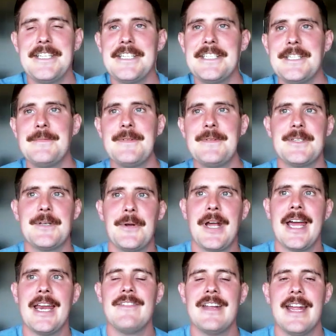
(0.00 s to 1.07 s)
just to
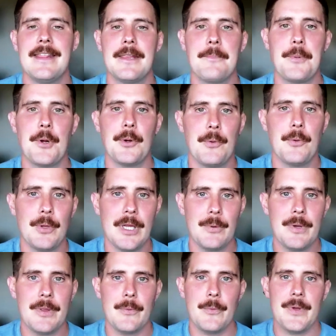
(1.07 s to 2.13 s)
get the ball rolling
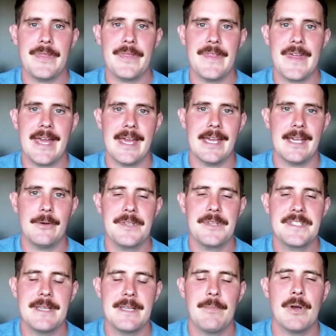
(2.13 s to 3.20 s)
with
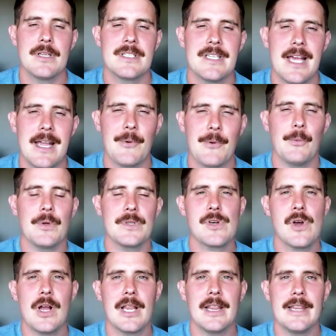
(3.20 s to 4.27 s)
Seedpod Cyber, and we'll
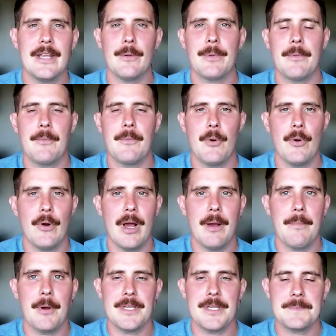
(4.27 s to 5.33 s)
talk a little bit more
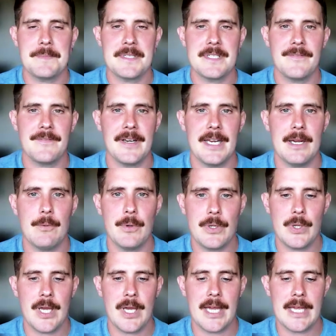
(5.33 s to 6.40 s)
about specifically what
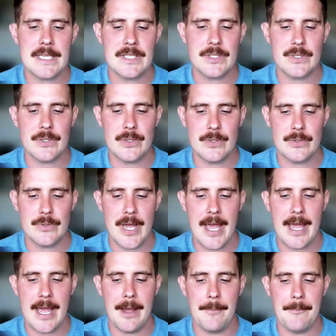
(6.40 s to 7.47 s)
you guys do
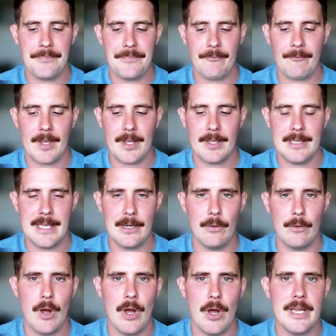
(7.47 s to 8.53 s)

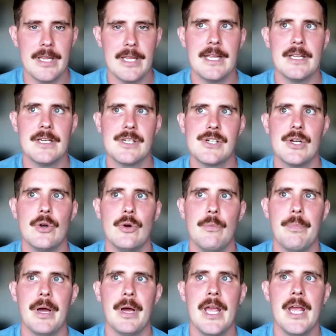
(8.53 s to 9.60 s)
later on in the show.
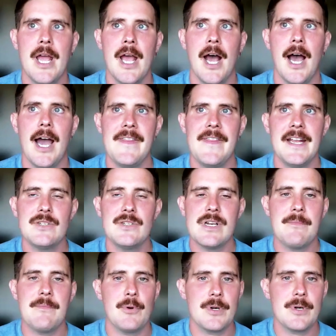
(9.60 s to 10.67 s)
But I think it's
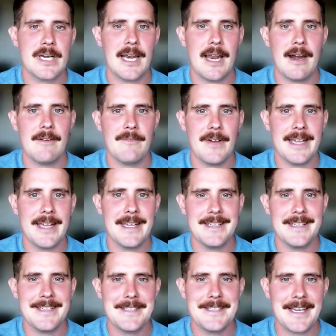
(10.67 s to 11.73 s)
really important to clarify
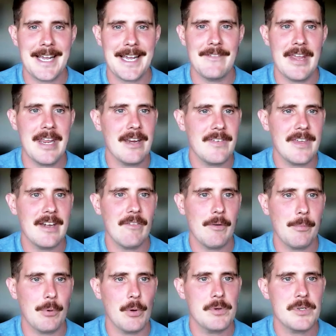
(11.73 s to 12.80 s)
the kind of innovative
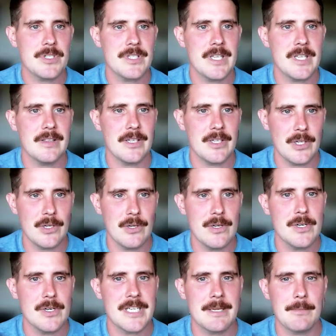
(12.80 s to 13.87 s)
approach that you
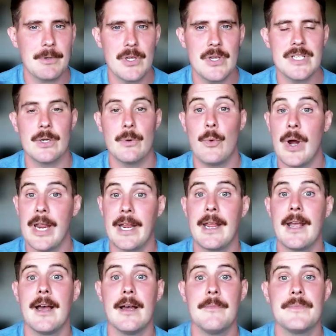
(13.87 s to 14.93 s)
and your team are using when it
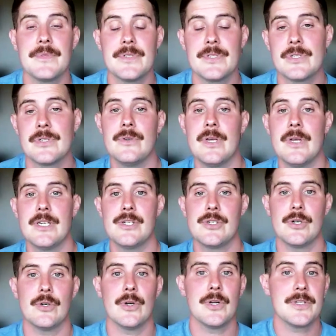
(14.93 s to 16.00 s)
comes to
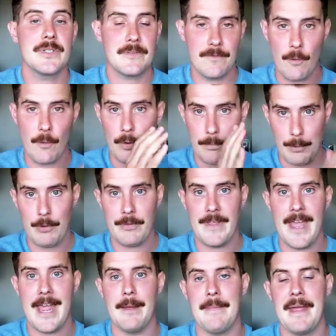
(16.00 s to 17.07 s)
insurance for both
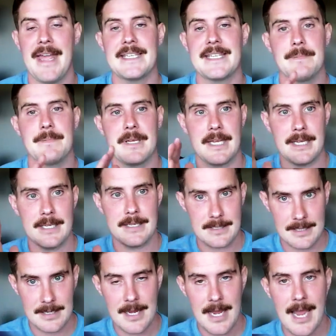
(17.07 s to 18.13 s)

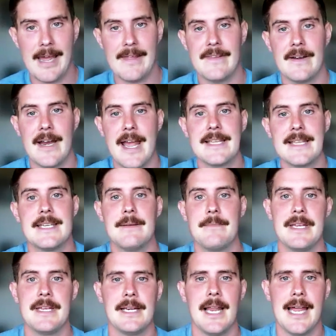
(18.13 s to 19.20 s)
MSPs and their
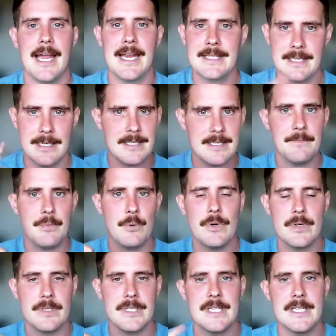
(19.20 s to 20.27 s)
SMB clients. And it's
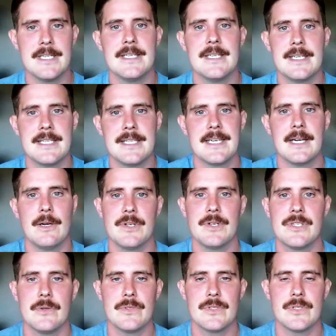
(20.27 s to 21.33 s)
important to
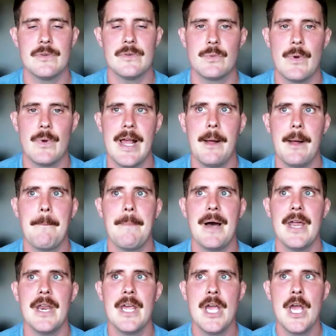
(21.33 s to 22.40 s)
distinguish those two as well.
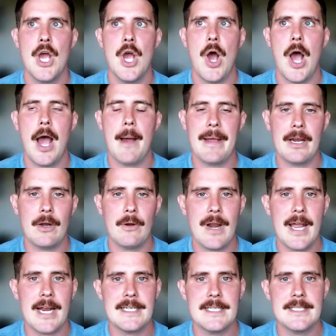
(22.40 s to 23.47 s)
But am I
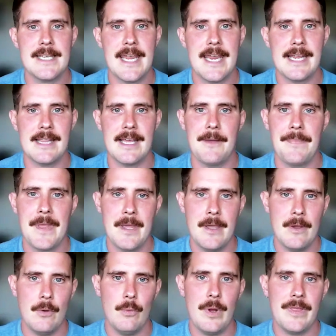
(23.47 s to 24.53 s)
correct in saying that
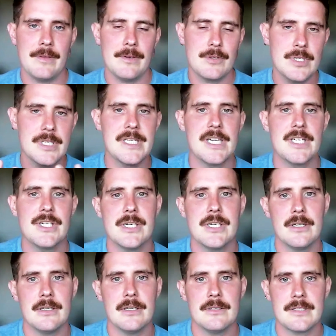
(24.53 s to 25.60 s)
with
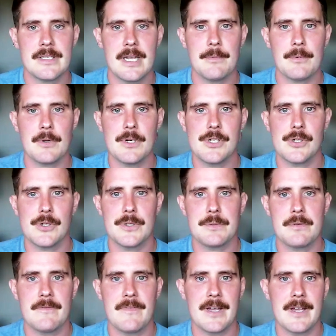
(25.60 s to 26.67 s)
traditional cyber insurance
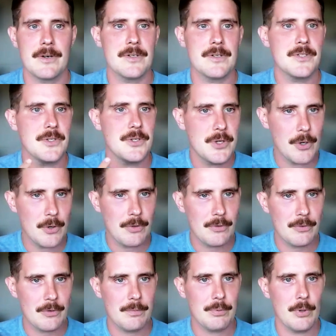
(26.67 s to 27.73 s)
providers, you go
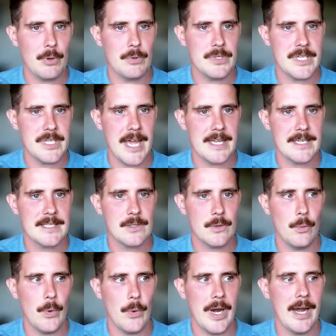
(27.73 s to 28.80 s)
through a process
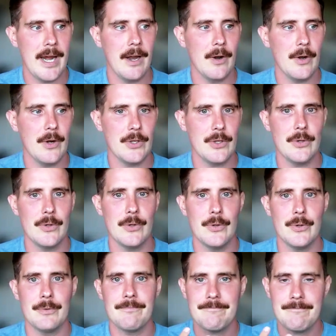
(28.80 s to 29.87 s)
where
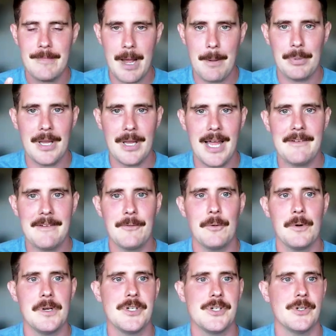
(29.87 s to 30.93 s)
you apply
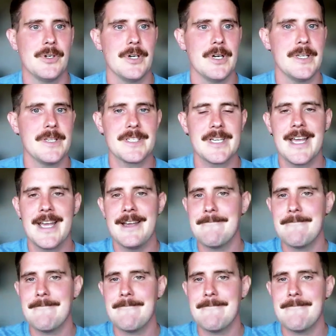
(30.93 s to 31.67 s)
for insurance?